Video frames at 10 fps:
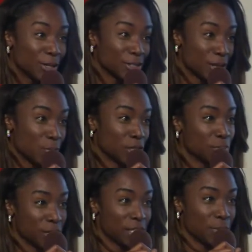
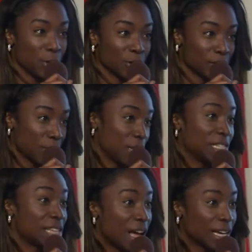someone's missing me or
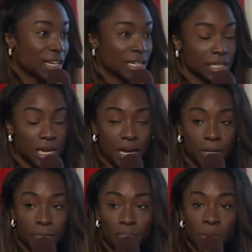something's not getting
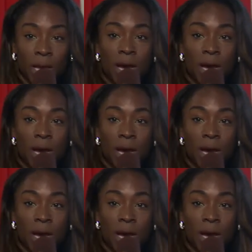done.